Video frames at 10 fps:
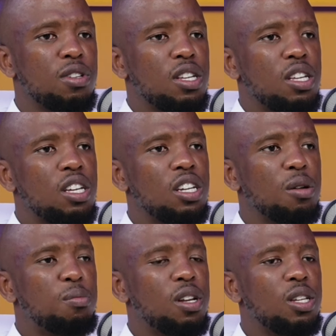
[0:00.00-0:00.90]
in a
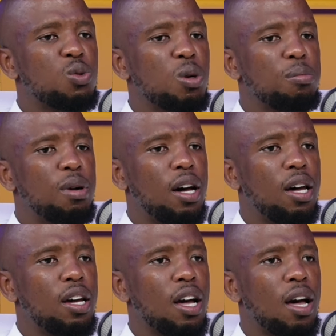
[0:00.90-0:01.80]
place whereby
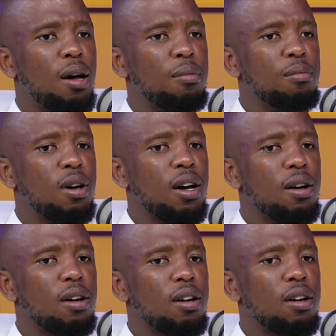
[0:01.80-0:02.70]
um,
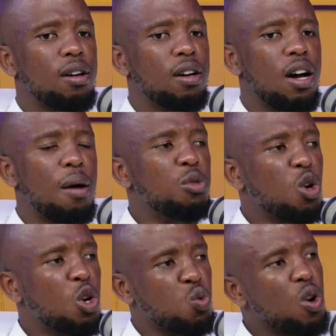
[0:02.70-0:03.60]
I'm
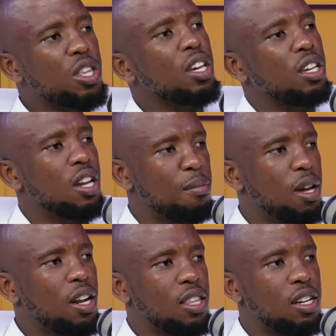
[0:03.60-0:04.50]
not working in a
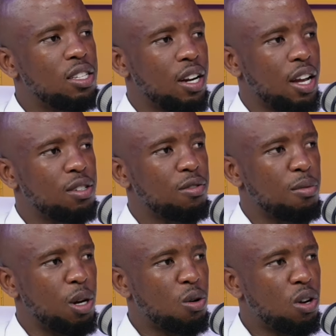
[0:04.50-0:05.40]
manner that is right for
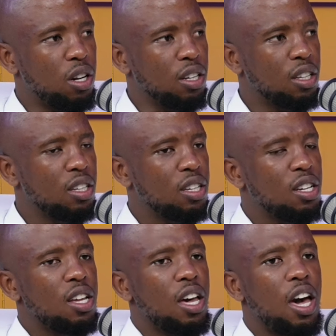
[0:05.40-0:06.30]
my calling.
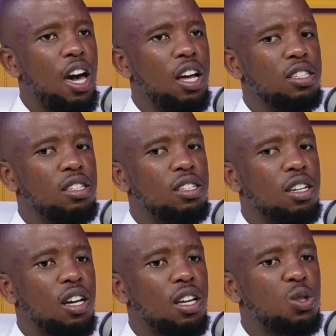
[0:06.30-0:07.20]
Yeah. And
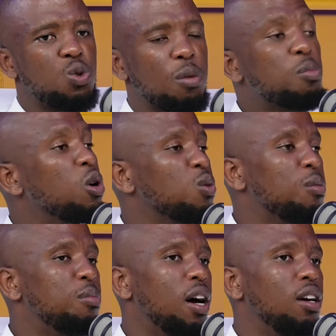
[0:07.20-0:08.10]
uh, to a point
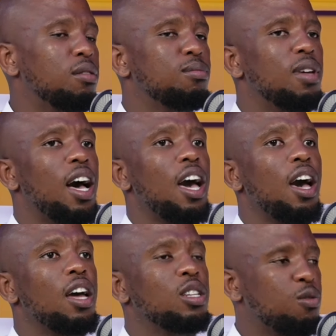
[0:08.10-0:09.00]
whereby
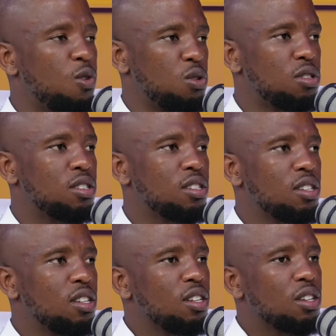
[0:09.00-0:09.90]
I divorced,
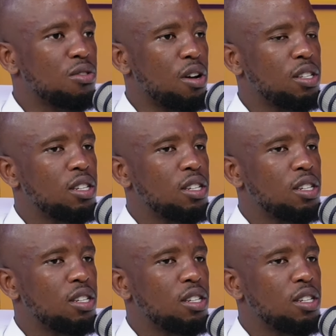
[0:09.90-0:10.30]
mm. right?